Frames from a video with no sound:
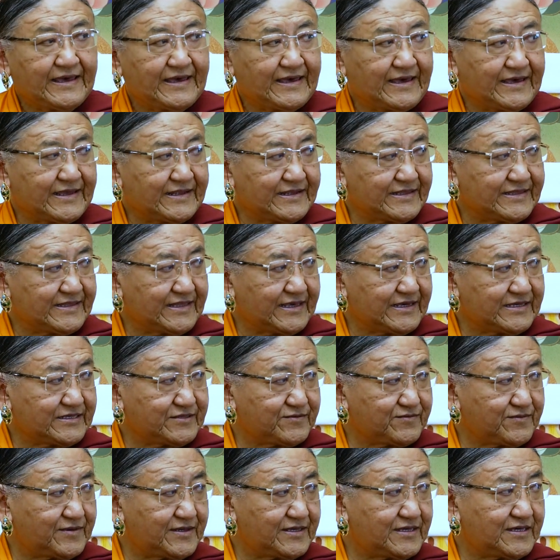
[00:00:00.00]
And
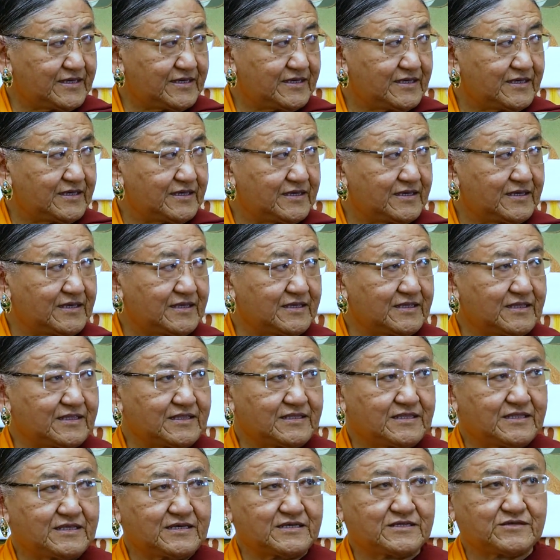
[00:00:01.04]

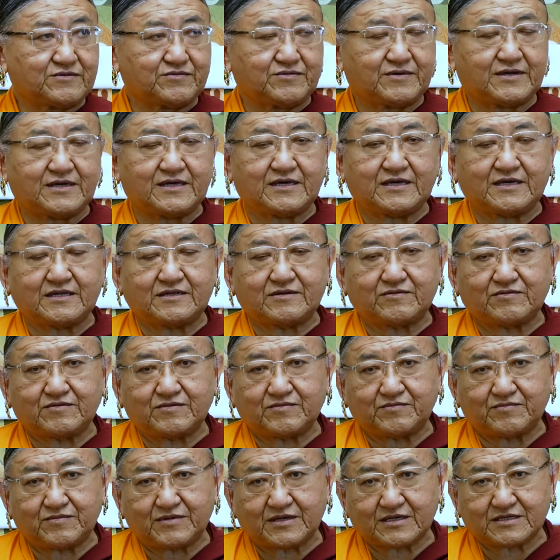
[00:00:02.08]
in this way,
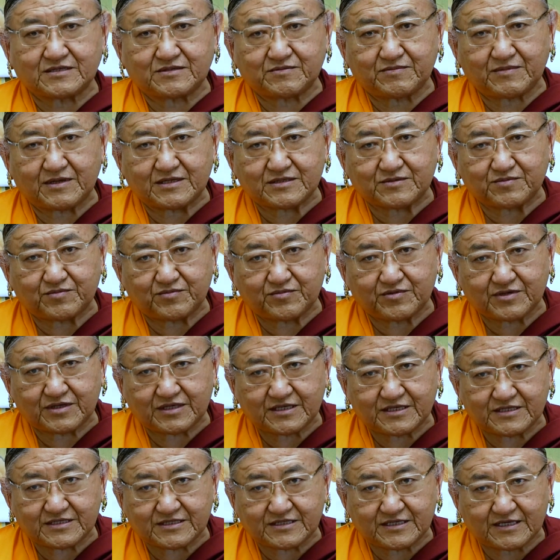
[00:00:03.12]
it makes much more
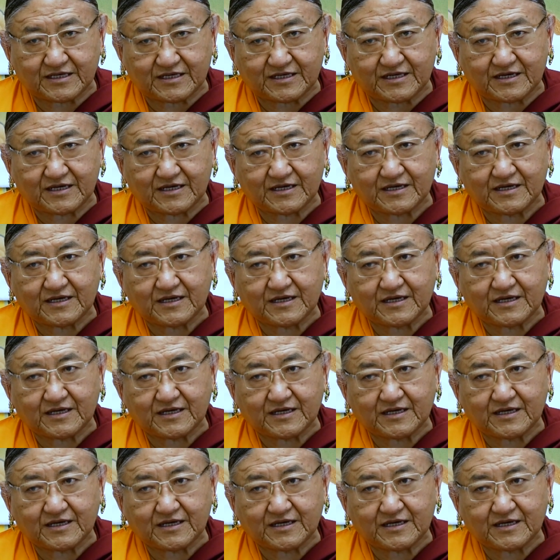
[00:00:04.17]
easier.